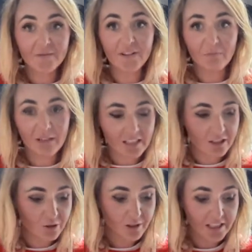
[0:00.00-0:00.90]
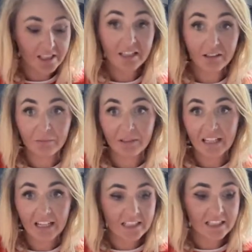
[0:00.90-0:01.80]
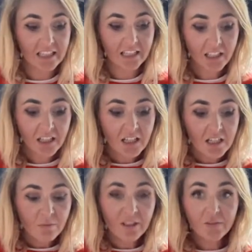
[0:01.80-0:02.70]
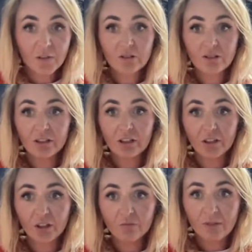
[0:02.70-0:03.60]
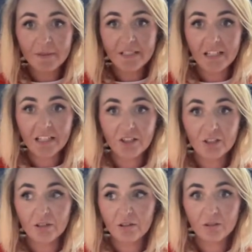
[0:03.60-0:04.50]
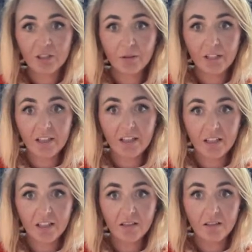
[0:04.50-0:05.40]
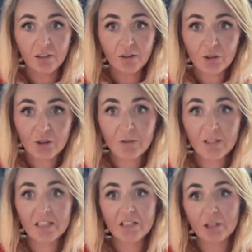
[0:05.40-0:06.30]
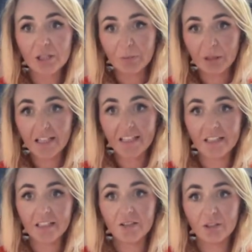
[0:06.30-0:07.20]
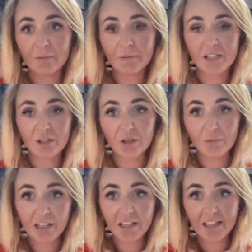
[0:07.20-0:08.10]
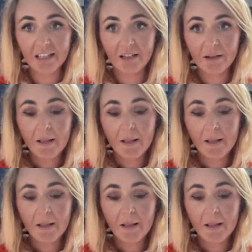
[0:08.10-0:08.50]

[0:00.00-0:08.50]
and mentally draining dealing with that kind of thing. Then you've also got your reputation to either your customers or your suppliers or your reputation in the market.